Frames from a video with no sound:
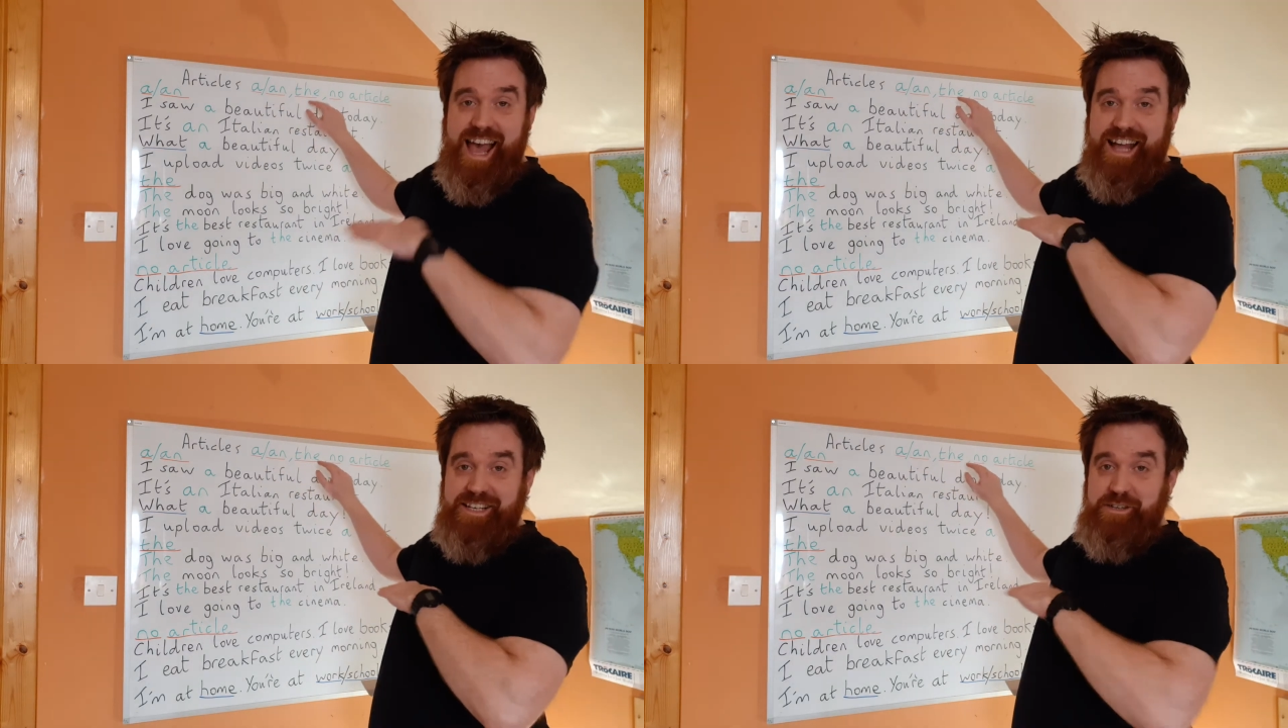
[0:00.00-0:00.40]

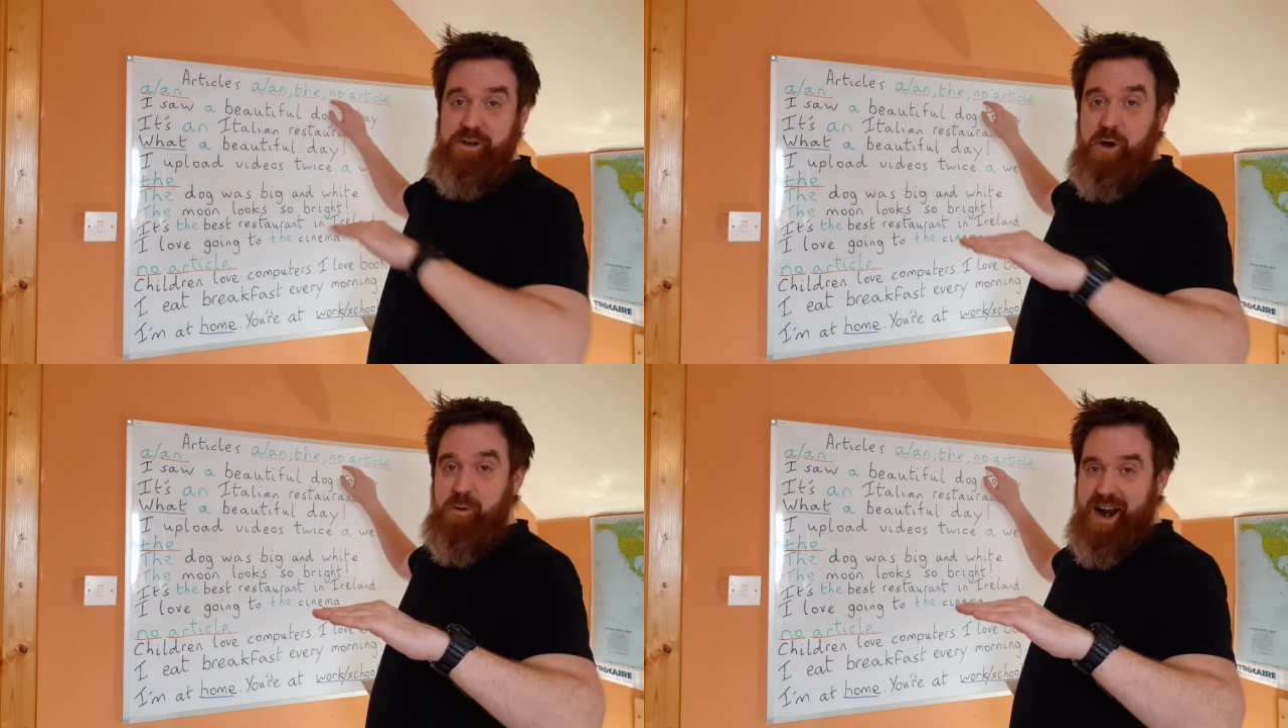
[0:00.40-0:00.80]
and
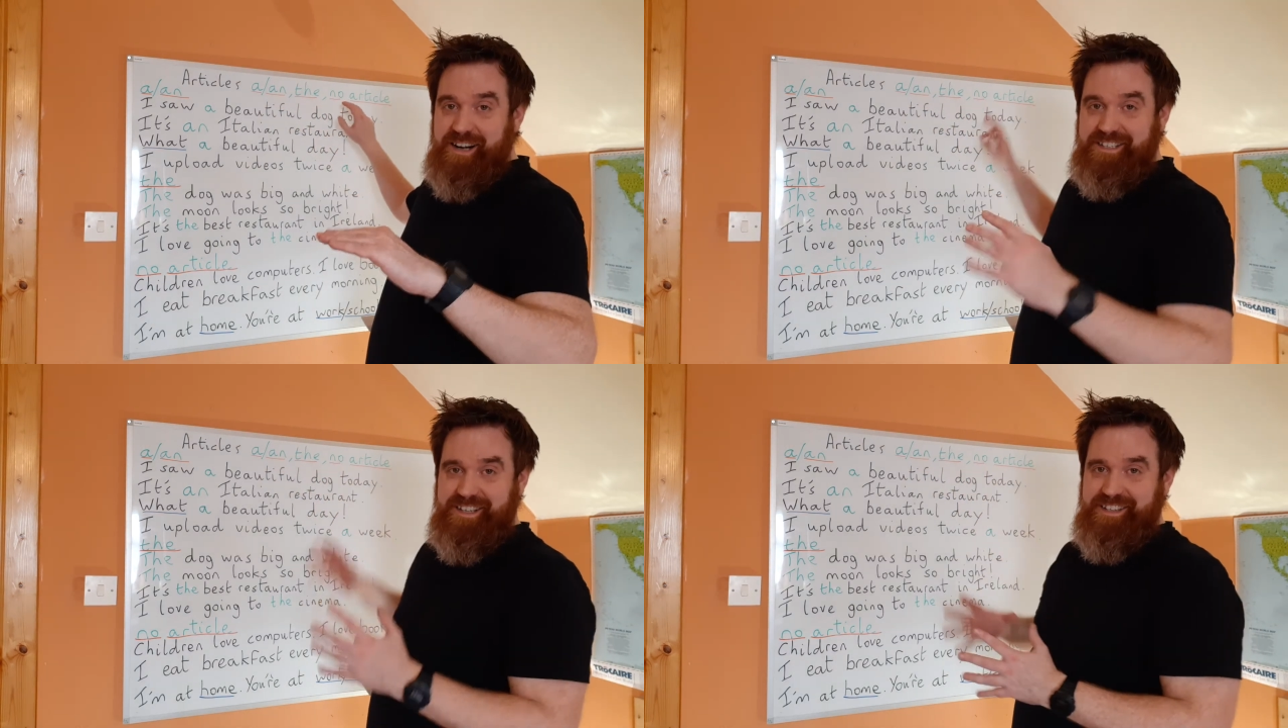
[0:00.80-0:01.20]
no
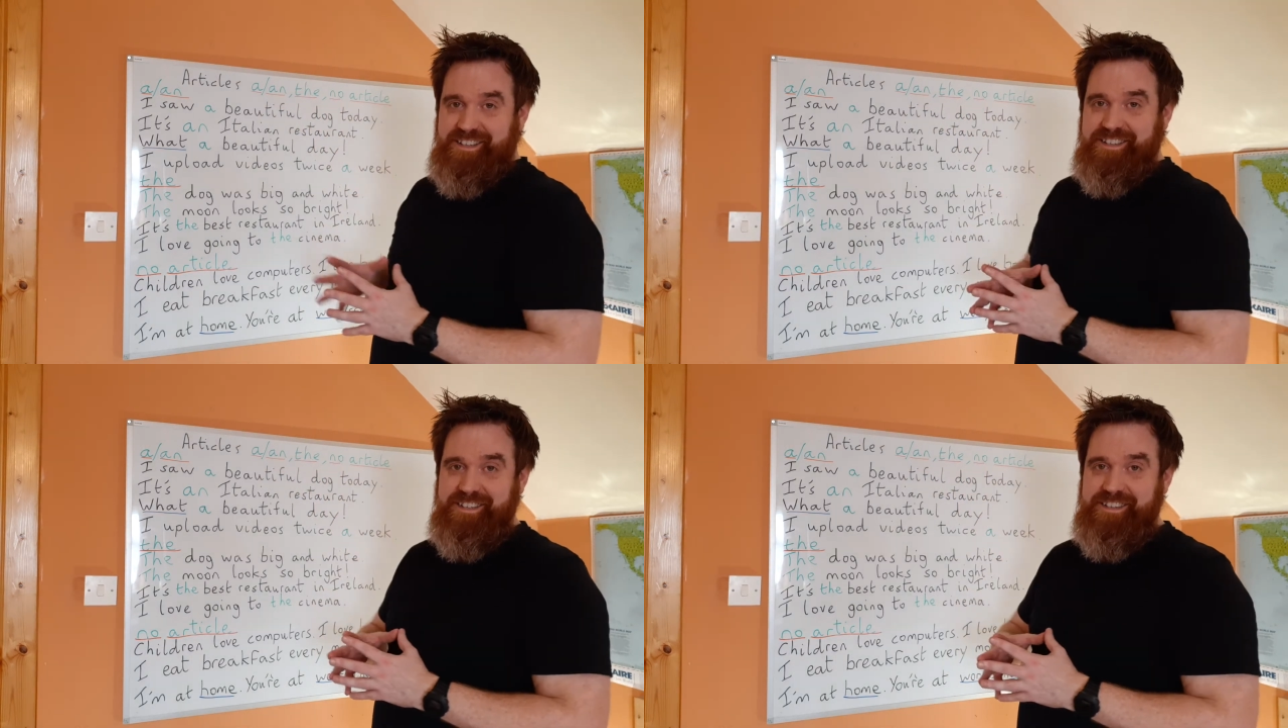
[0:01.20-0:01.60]
article,
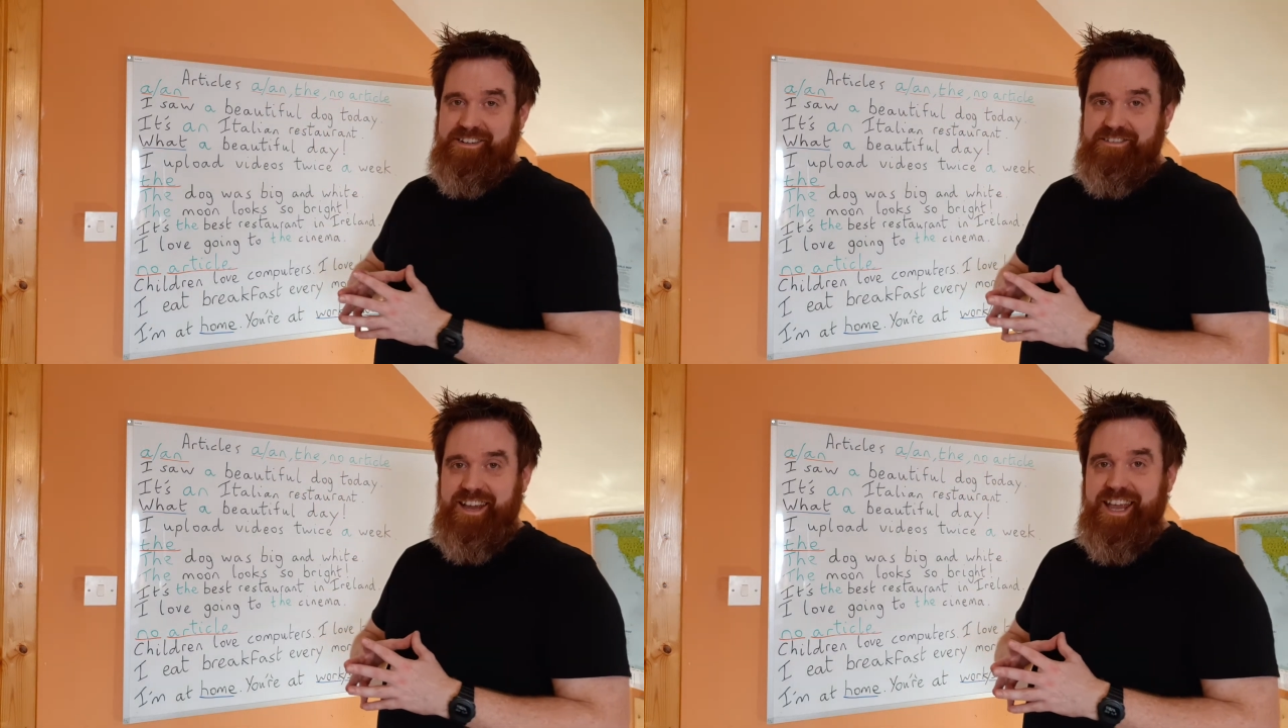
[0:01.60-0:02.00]

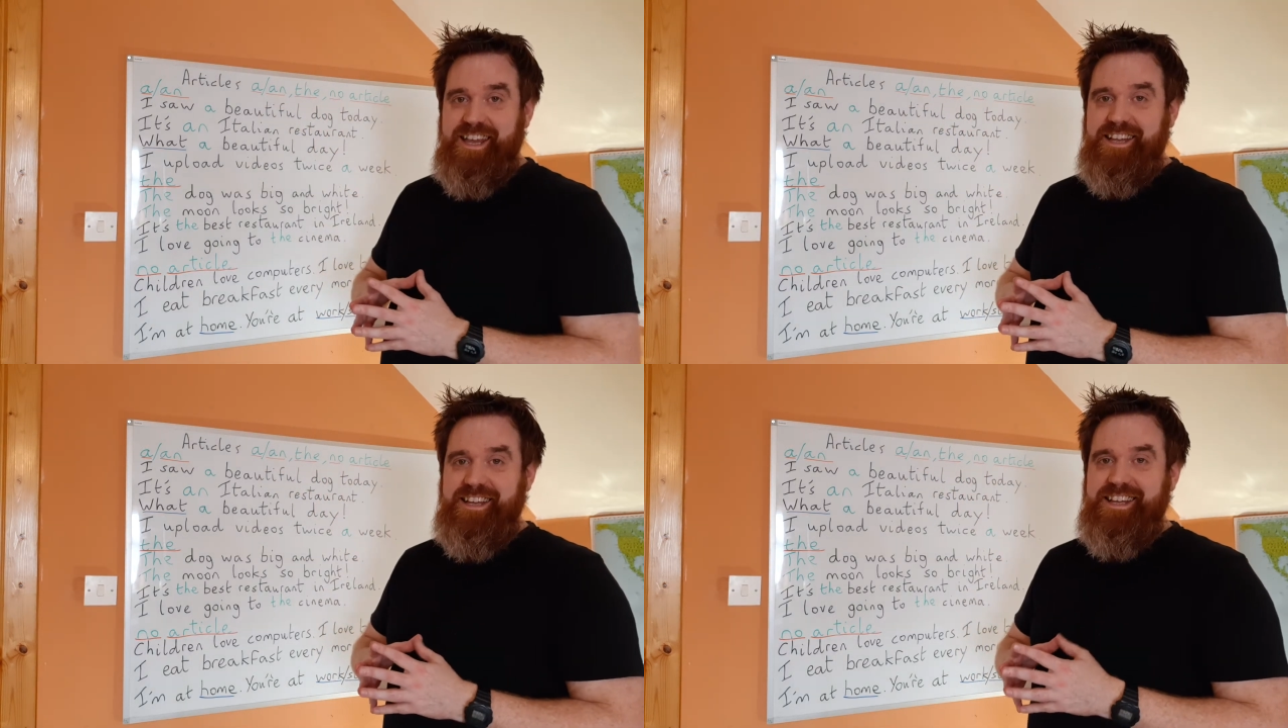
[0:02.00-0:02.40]

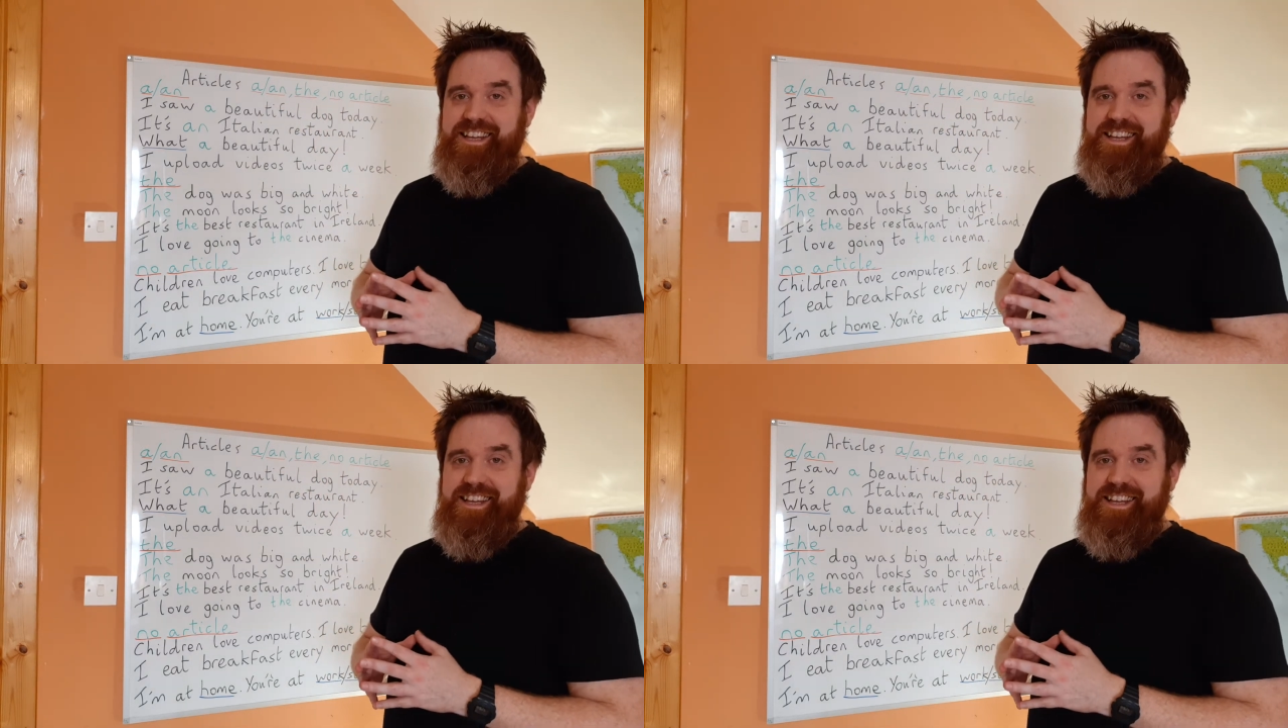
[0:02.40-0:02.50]
okay?